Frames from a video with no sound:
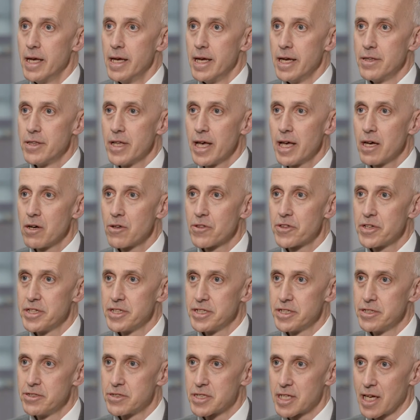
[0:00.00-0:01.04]
In the Healthy
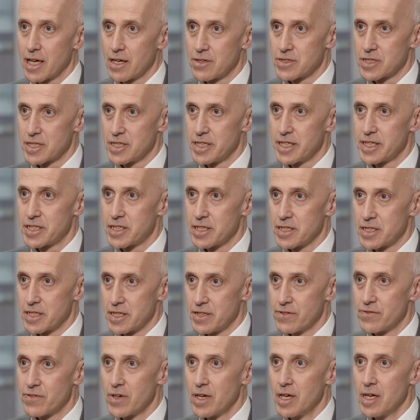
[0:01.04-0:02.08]
New Towns
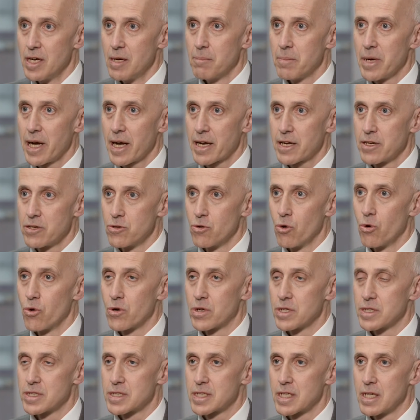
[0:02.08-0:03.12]
initiative, back in
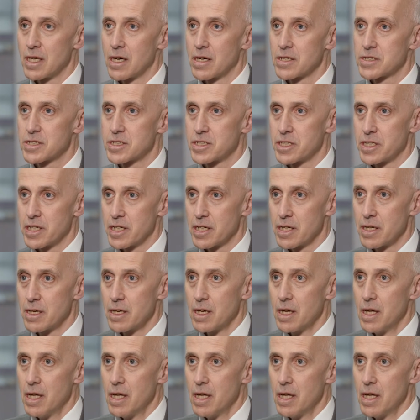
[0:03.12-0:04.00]
August last year,